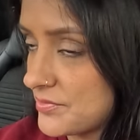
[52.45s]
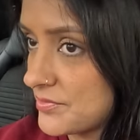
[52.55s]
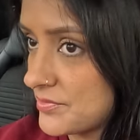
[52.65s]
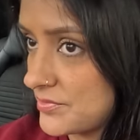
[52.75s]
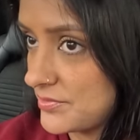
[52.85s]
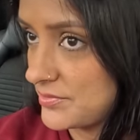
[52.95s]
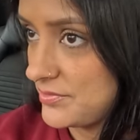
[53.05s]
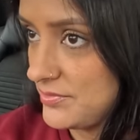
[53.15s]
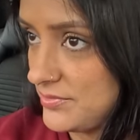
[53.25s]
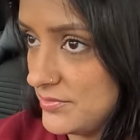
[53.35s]

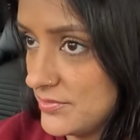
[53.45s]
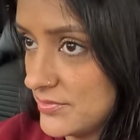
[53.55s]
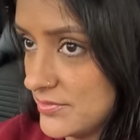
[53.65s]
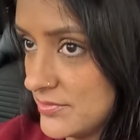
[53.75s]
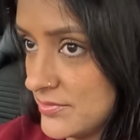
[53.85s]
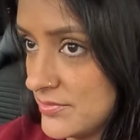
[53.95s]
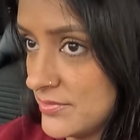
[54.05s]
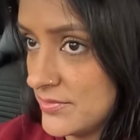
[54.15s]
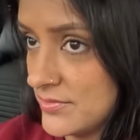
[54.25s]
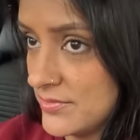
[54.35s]

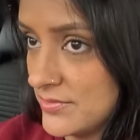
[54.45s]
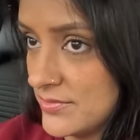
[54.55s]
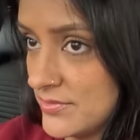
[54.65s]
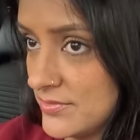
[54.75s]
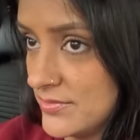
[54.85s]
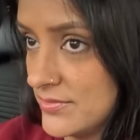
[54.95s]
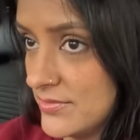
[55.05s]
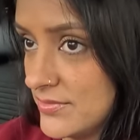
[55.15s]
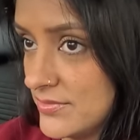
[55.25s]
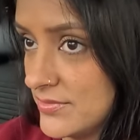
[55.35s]

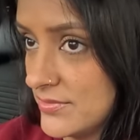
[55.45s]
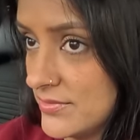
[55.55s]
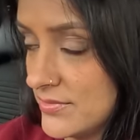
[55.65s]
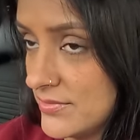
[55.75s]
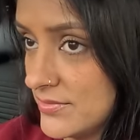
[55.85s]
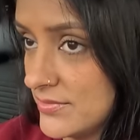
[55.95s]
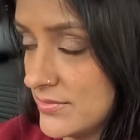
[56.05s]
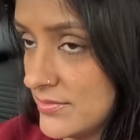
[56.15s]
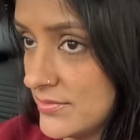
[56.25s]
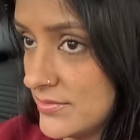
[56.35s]

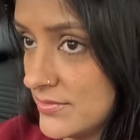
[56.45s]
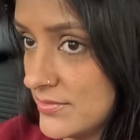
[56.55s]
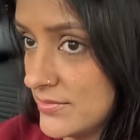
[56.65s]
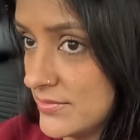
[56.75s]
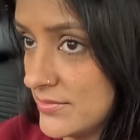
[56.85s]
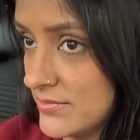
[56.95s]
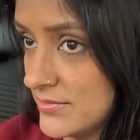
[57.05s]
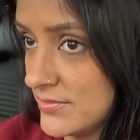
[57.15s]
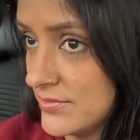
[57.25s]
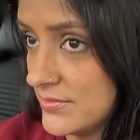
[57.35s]

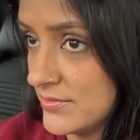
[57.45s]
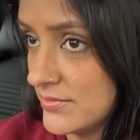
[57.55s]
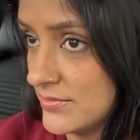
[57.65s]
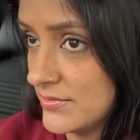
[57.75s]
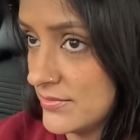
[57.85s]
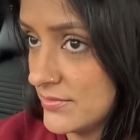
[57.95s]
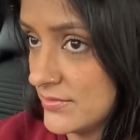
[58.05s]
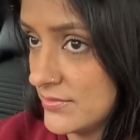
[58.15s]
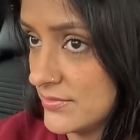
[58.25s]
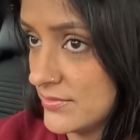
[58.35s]

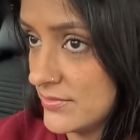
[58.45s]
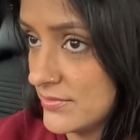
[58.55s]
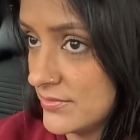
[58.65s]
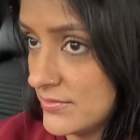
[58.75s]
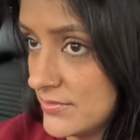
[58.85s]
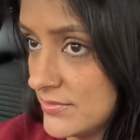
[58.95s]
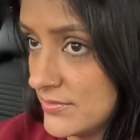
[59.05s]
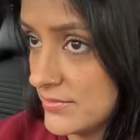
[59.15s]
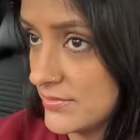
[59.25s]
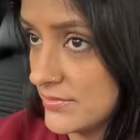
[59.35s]

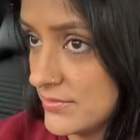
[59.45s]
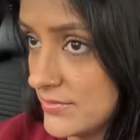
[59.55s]
[no speech]